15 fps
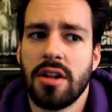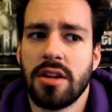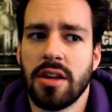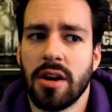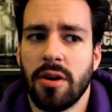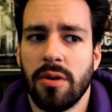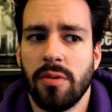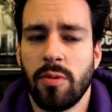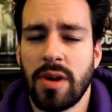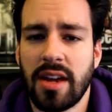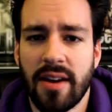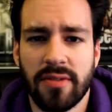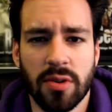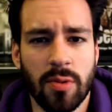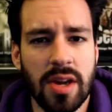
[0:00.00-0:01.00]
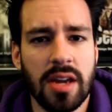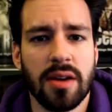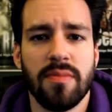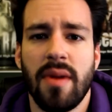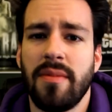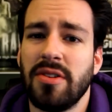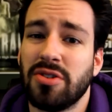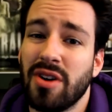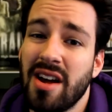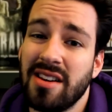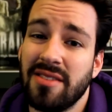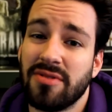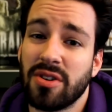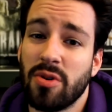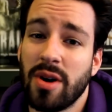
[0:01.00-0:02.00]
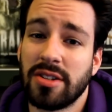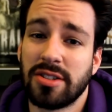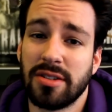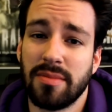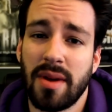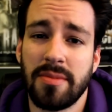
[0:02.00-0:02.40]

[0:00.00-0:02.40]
you know, week after week, maybe try a different question.